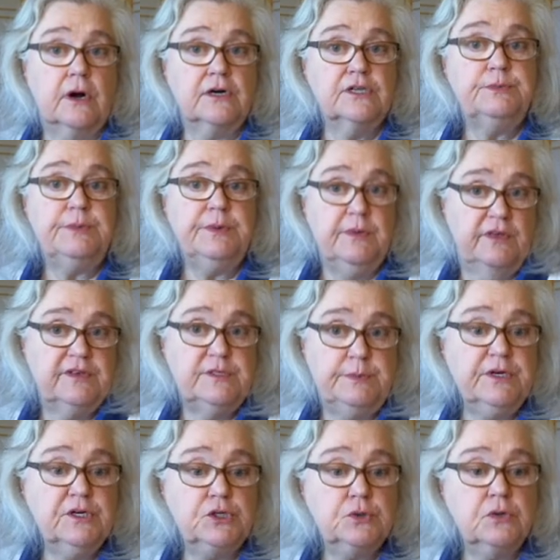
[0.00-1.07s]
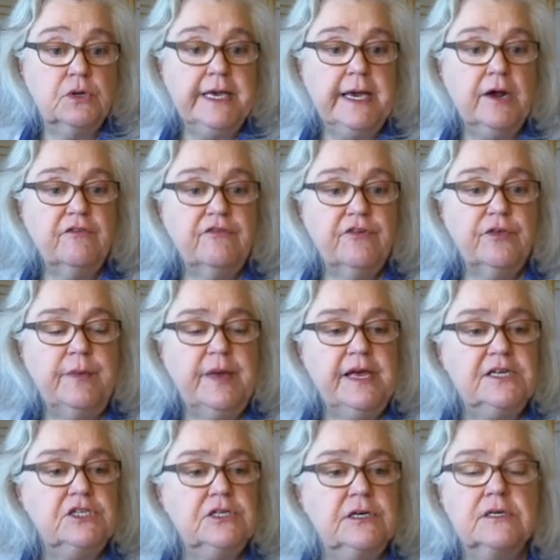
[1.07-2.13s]
spiritual care for the
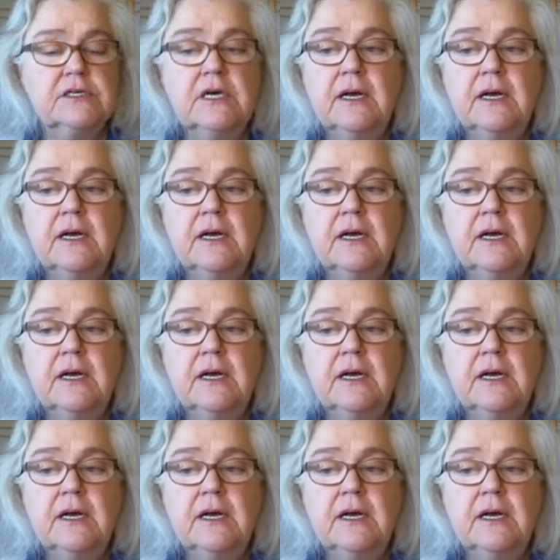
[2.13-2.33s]
patient,